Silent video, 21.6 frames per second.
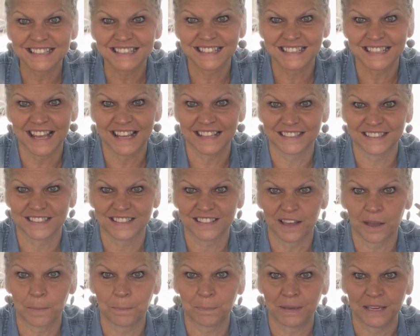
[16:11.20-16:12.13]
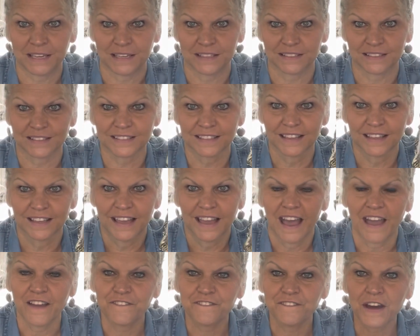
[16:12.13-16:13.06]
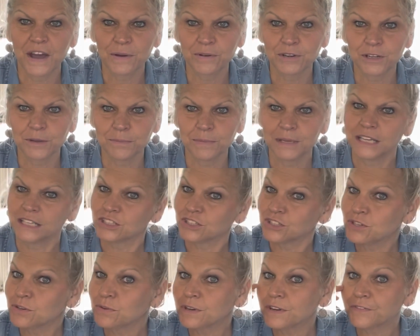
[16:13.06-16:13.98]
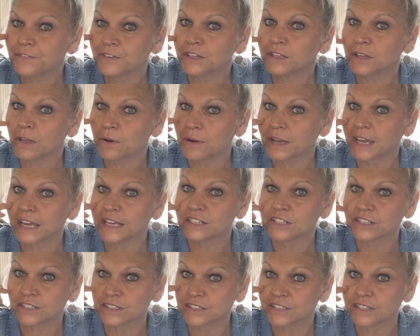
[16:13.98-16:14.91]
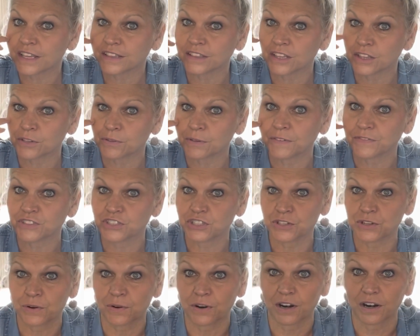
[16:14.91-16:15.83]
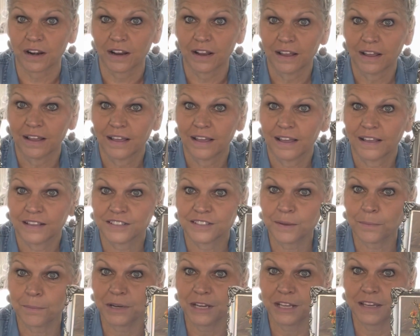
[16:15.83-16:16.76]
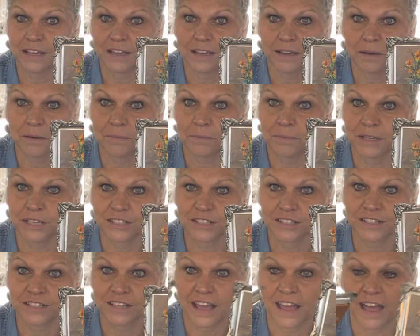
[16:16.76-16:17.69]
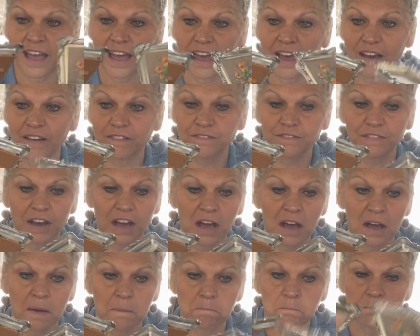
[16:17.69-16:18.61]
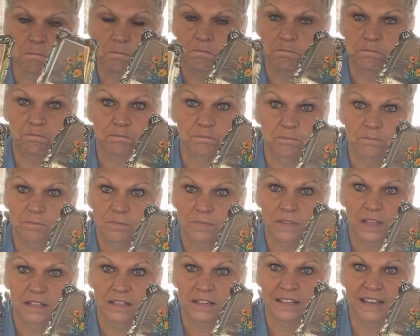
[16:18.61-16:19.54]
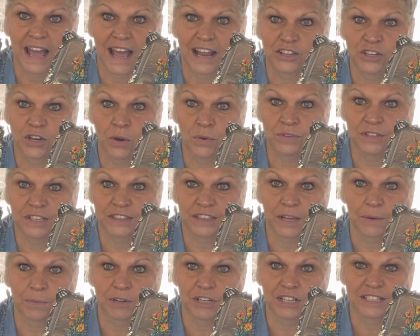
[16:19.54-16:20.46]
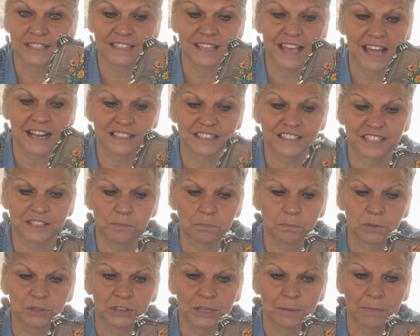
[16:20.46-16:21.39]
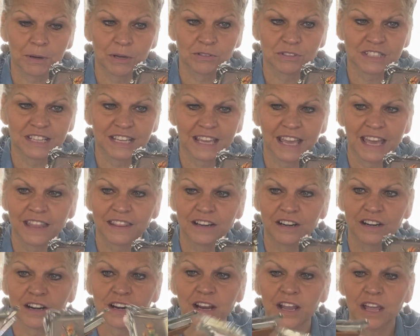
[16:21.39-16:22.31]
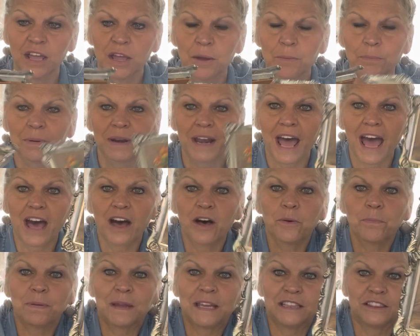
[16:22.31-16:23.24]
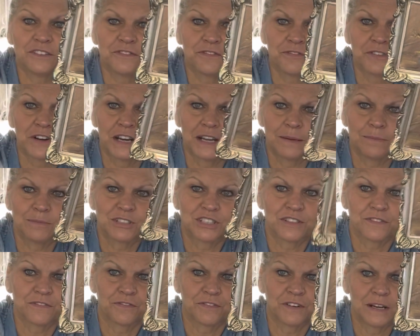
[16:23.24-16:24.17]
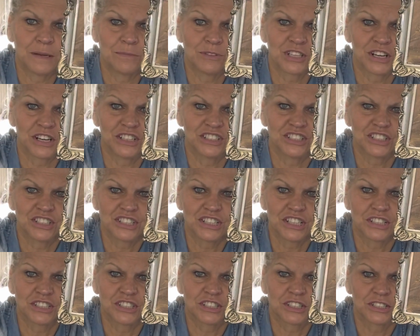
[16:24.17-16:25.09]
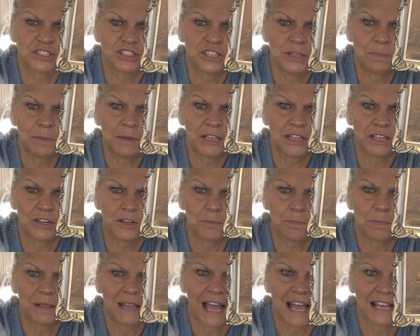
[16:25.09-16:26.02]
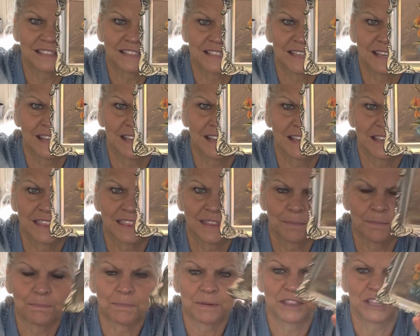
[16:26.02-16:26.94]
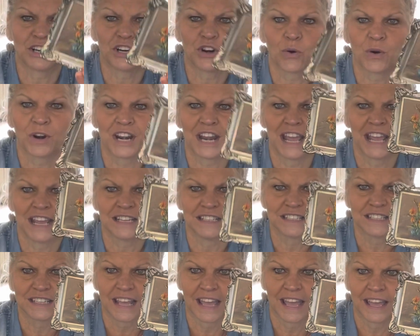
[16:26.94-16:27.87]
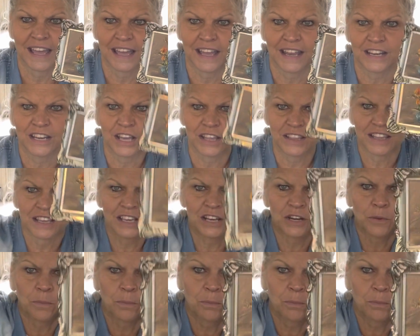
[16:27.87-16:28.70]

cents a piece. I found them in 2 different locations at the thrift store. Somebody must have not known that they were a set, didn't put them out together, but I'll paint the frames. The frames are just this cheapy little plastic, but they're ornate, and it'll